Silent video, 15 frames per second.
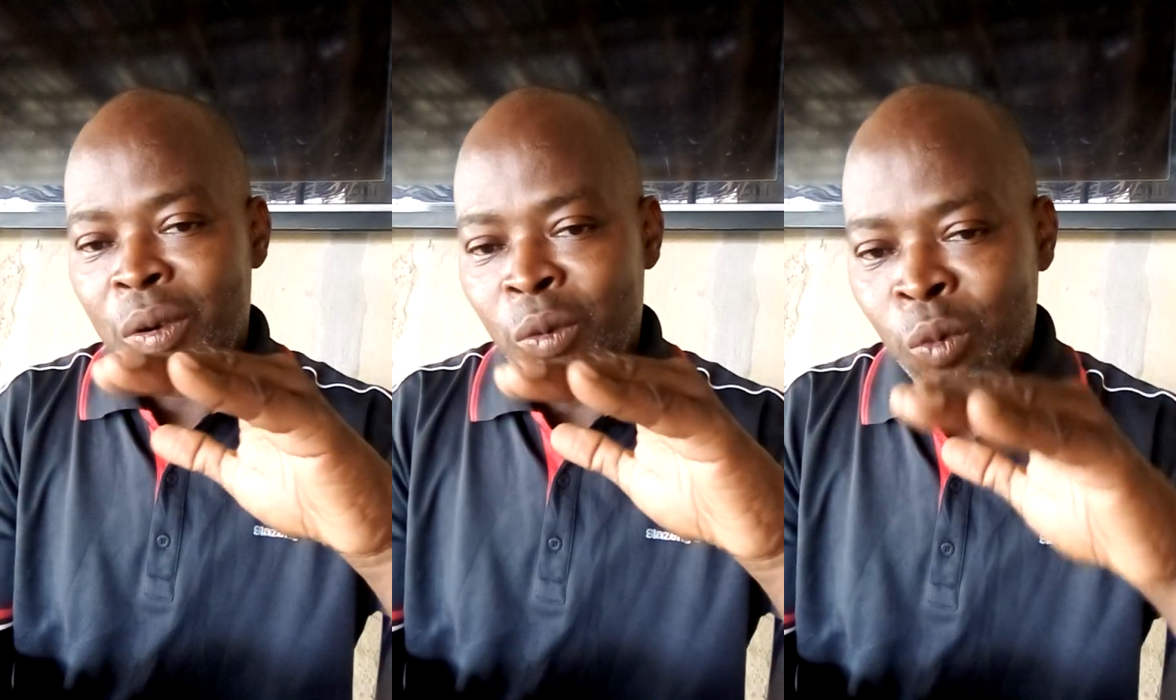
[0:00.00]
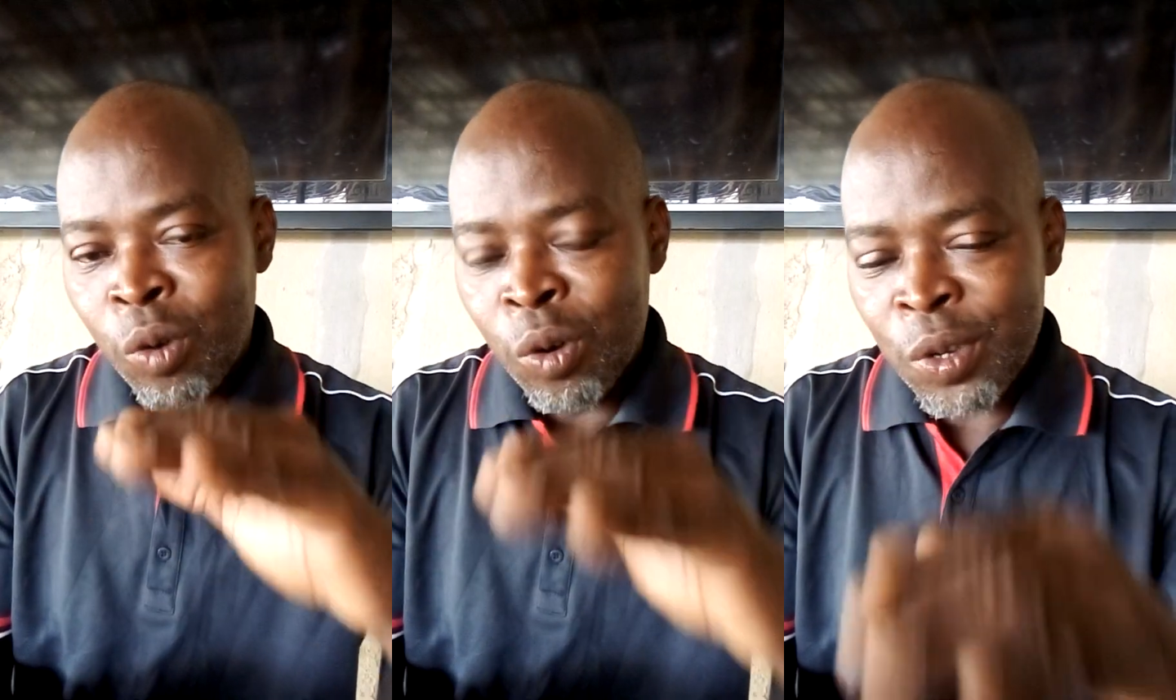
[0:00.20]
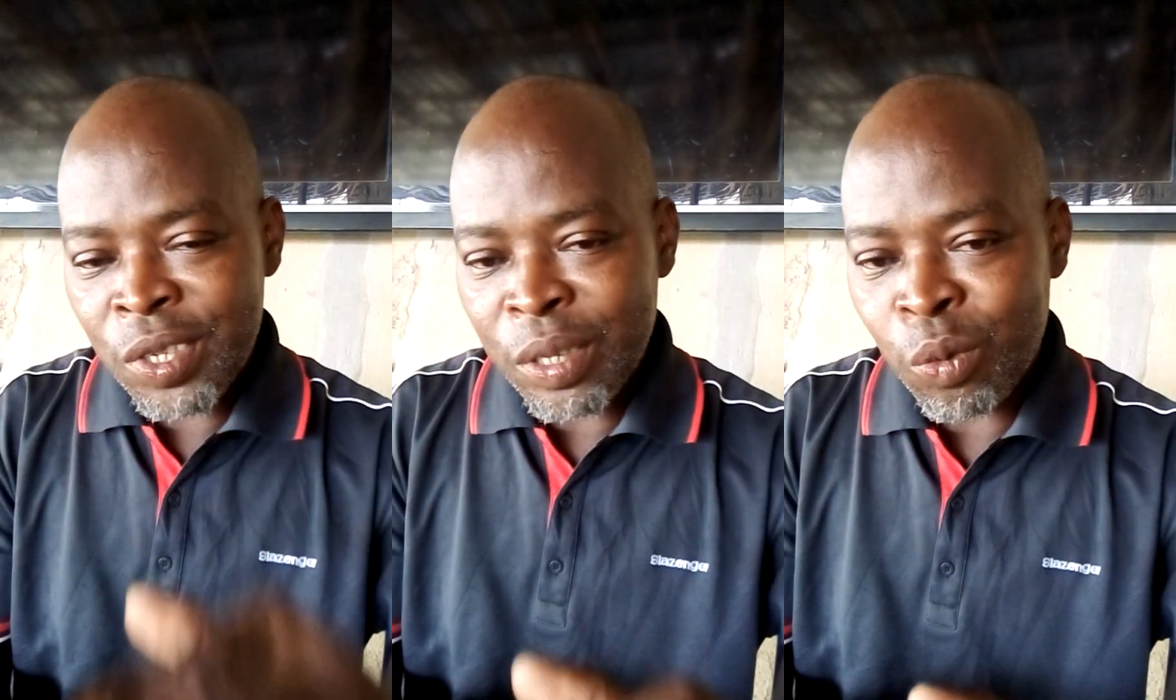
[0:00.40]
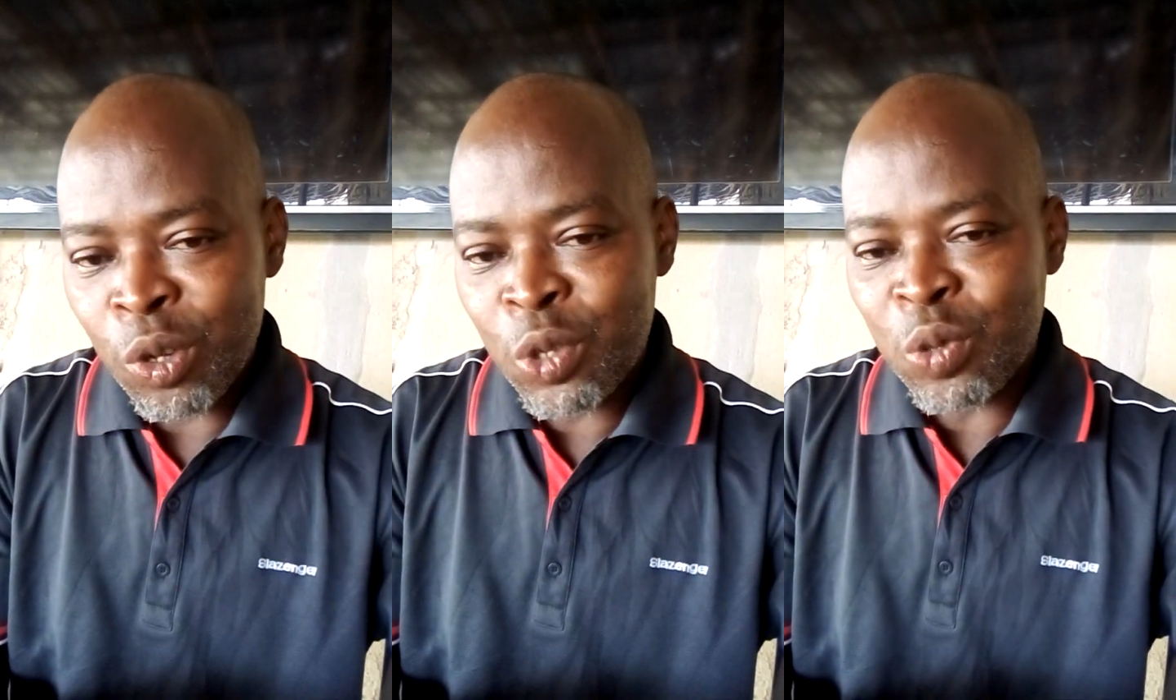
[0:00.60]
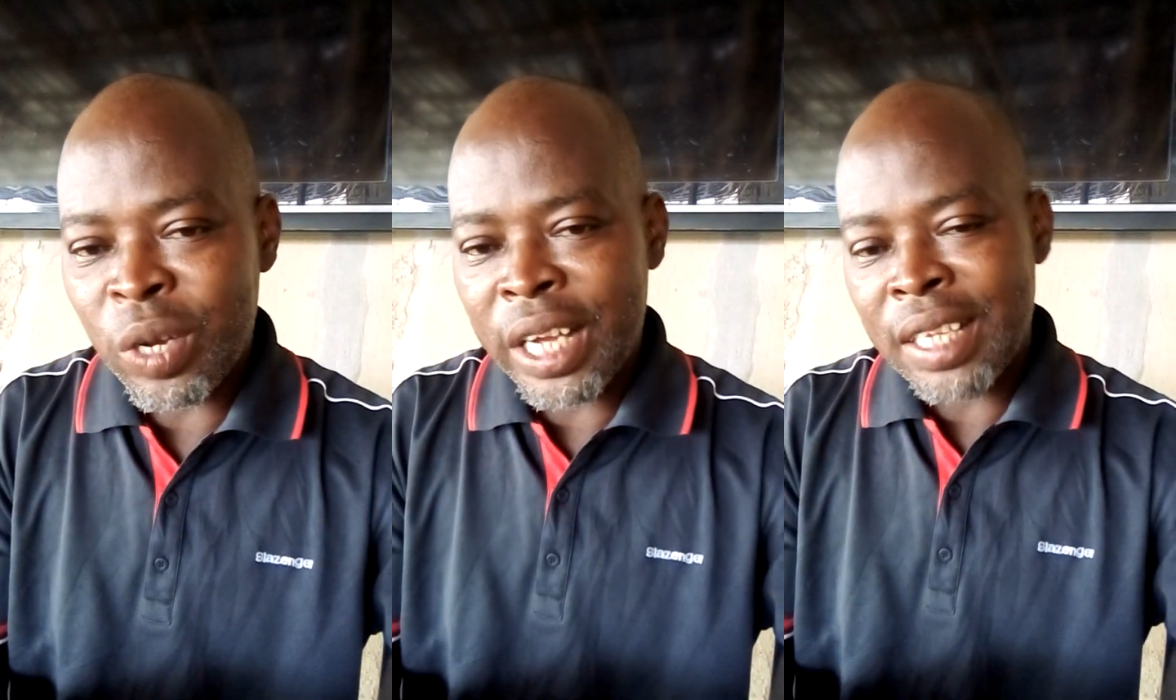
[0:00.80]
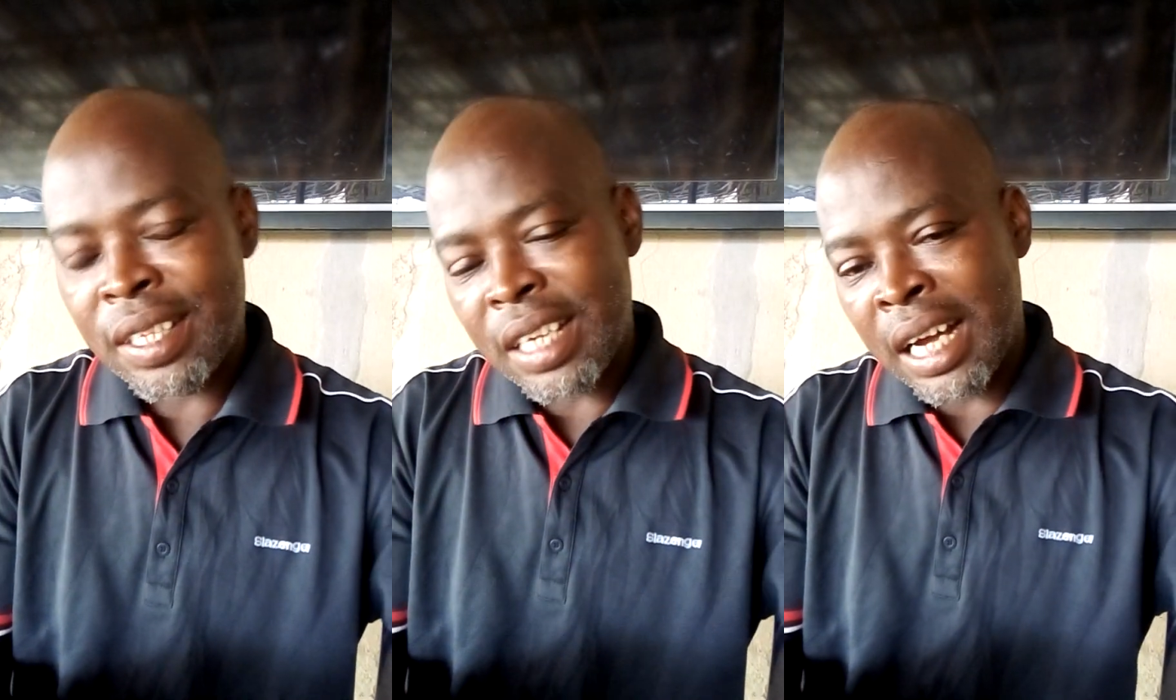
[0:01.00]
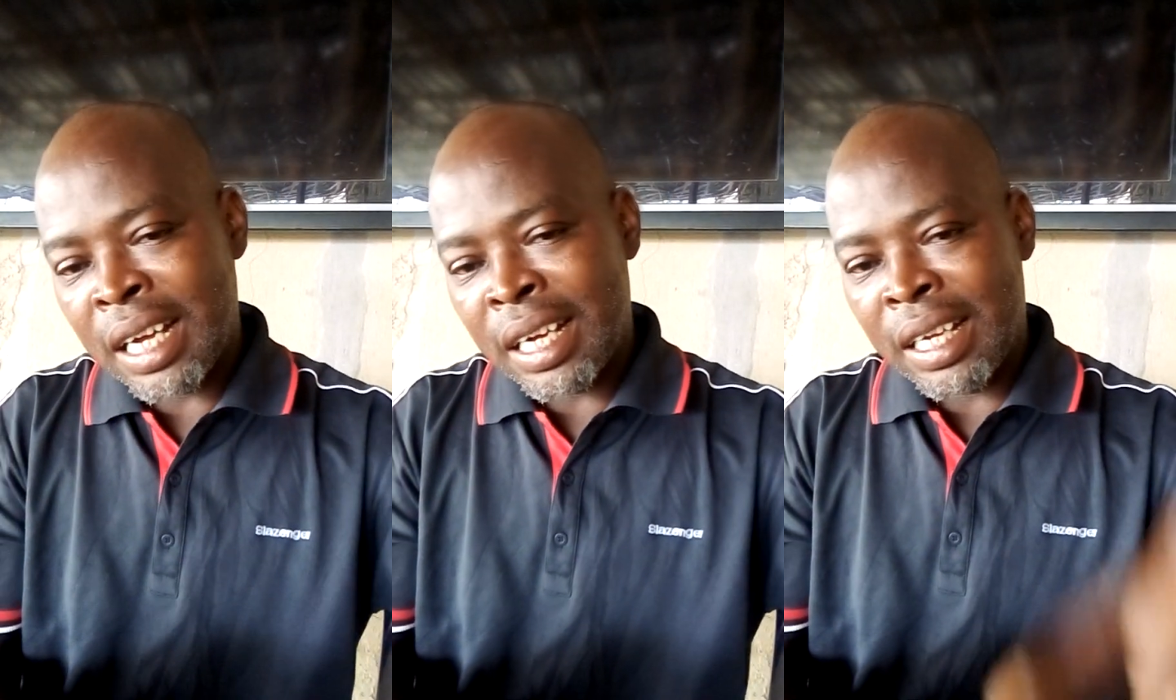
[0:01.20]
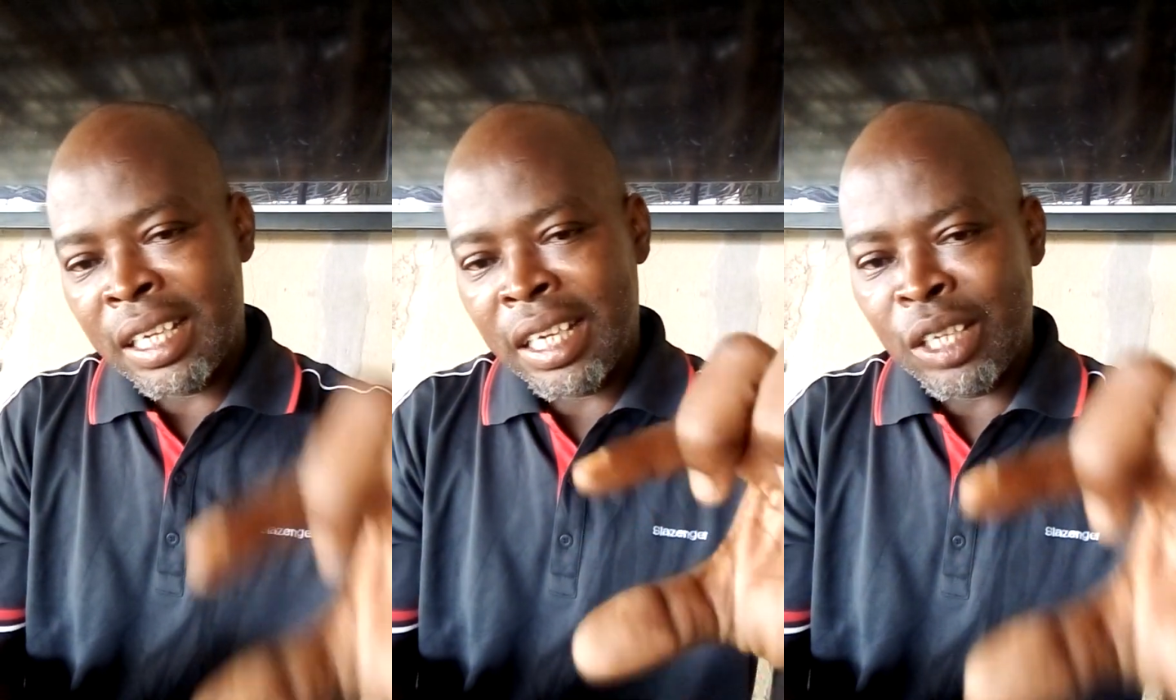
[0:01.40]
Once they want to
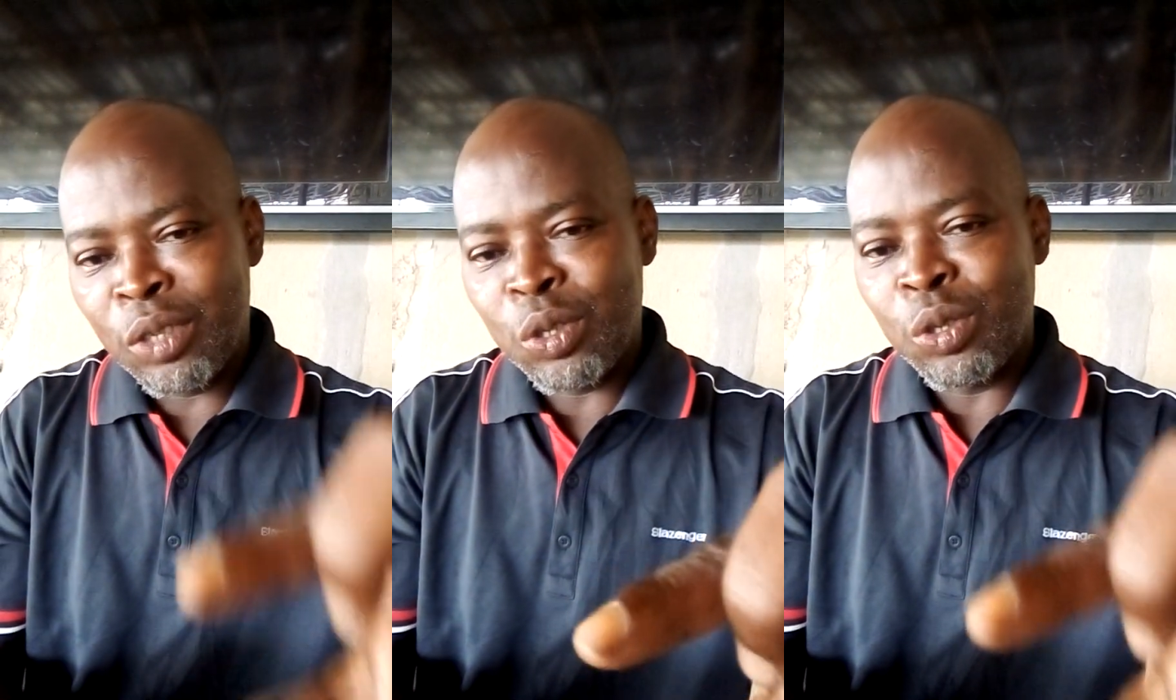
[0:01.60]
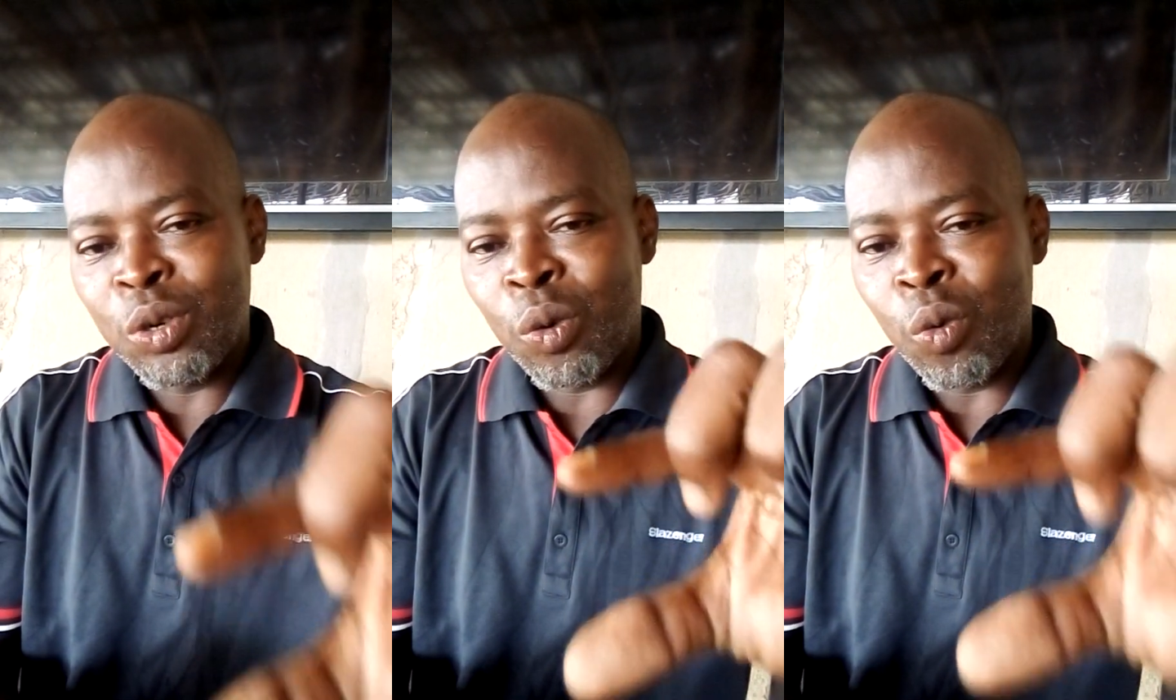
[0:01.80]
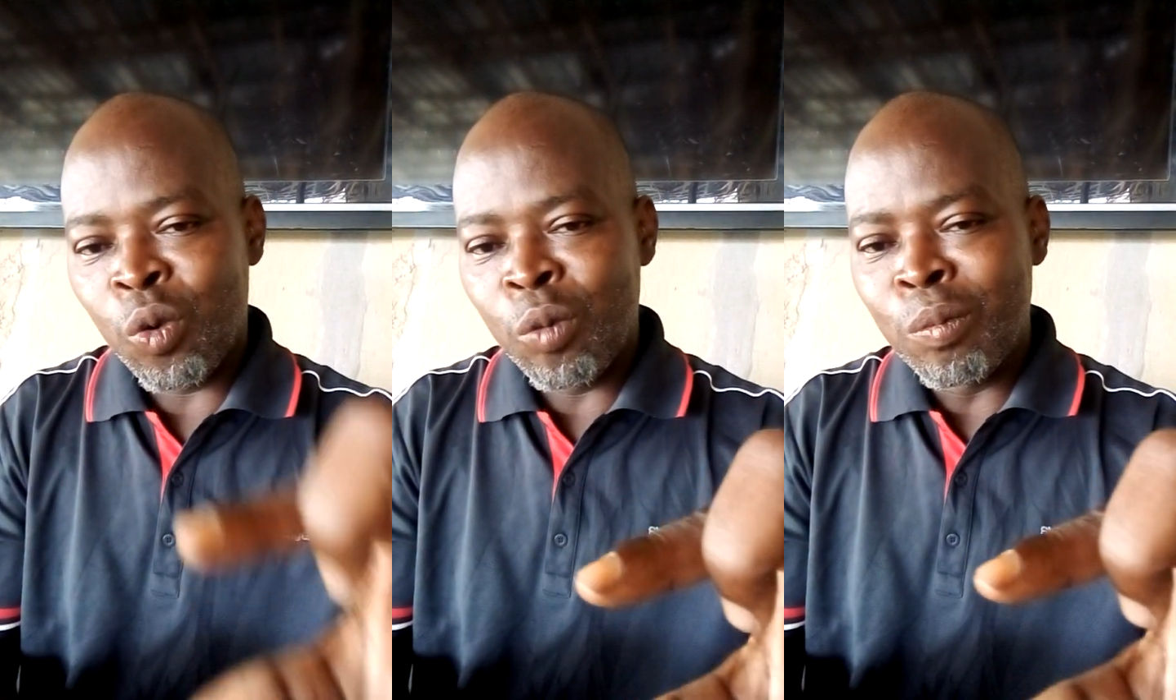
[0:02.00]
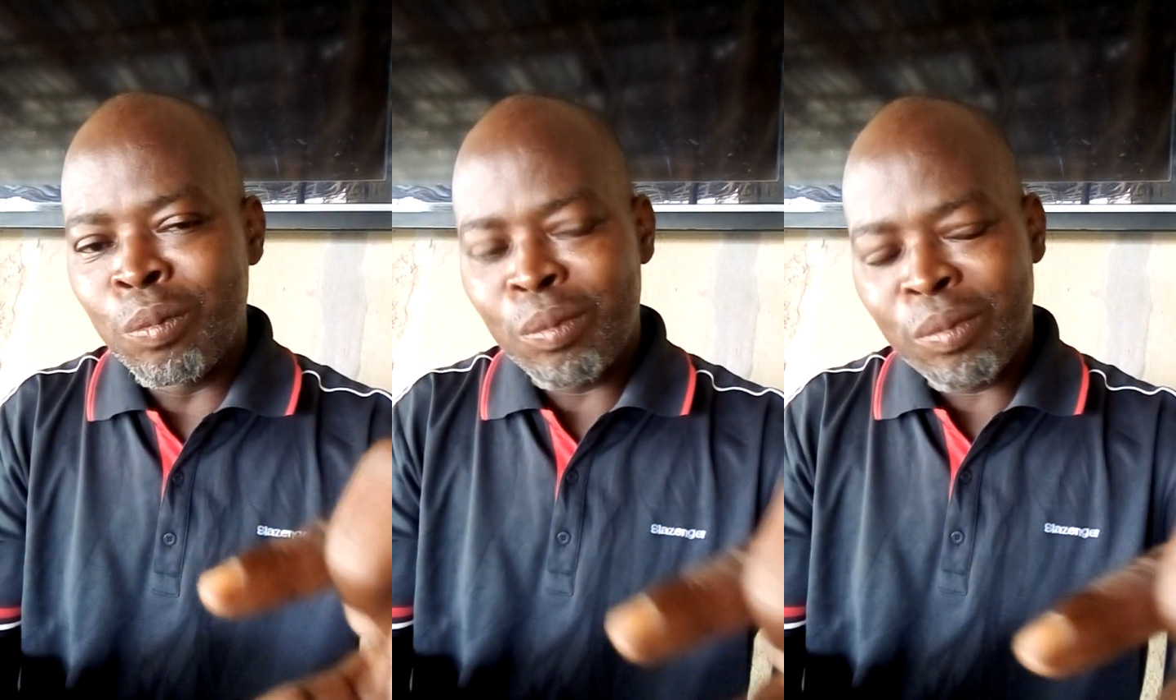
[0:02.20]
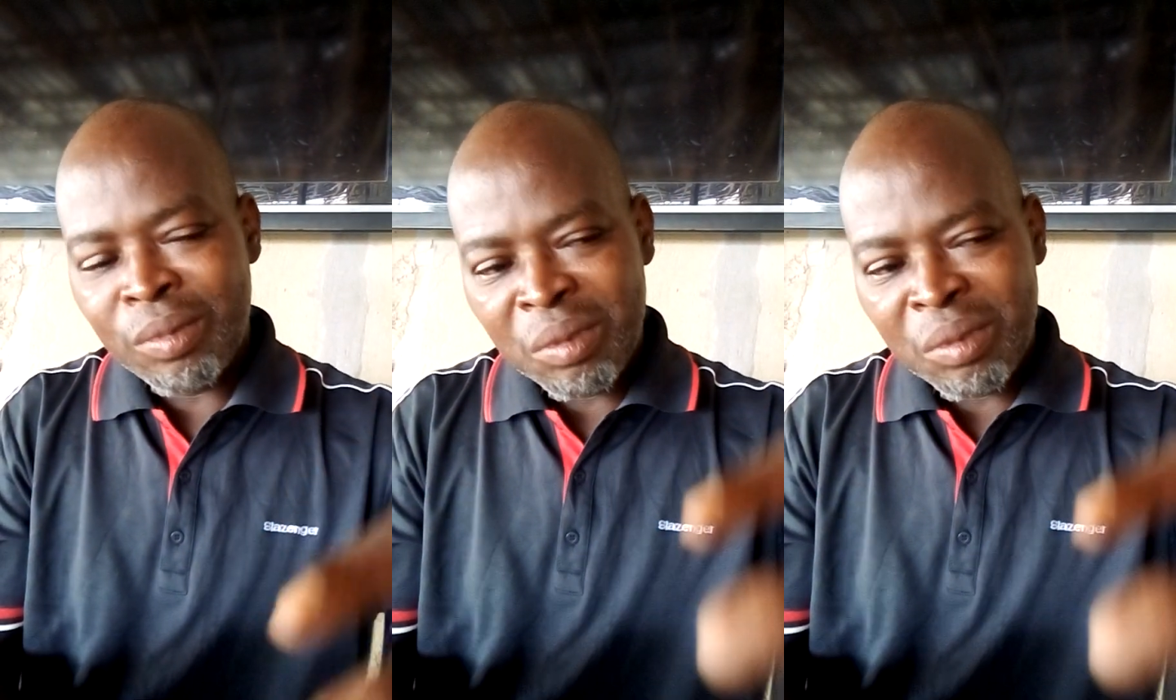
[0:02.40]
enter into your home,